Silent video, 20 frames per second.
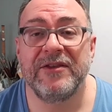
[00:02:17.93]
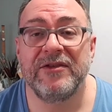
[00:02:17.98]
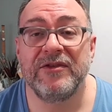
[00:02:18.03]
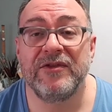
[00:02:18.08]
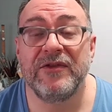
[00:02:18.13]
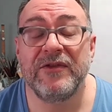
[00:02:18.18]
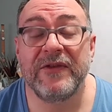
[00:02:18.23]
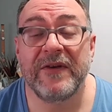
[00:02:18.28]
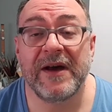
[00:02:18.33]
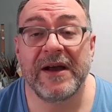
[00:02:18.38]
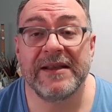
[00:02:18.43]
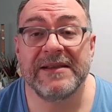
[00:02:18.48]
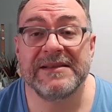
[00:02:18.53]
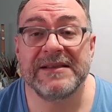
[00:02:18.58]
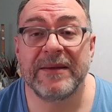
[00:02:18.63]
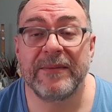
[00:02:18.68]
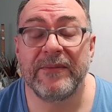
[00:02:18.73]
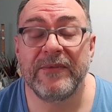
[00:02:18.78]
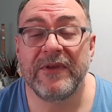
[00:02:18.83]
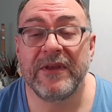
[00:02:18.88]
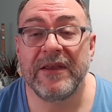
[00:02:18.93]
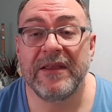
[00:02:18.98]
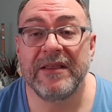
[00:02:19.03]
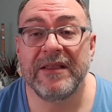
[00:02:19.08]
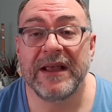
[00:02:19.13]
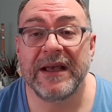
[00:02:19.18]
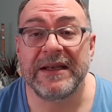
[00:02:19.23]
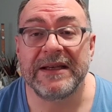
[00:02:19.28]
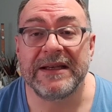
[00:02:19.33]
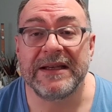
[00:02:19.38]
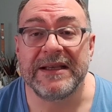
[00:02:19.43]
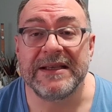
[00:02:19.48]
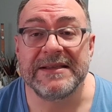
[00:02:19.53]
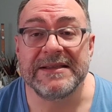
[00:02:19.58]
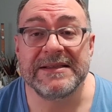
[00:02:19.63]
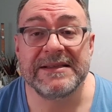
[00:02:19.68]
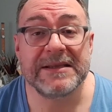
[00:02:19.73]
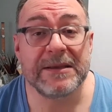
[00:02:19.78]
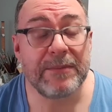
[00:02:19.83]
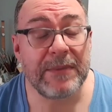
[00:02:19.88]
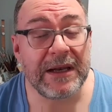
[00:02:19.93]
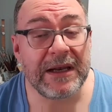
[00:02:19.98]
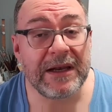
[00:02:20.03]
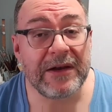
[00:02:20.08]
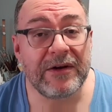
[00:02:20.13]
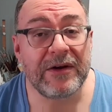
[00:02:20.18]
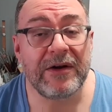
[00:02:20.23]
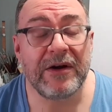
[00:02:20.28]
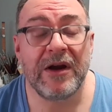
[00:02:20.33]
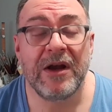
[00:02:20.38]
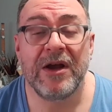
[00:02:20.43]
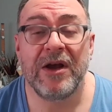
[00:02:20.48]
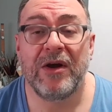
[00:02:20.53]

Do find something that is similar,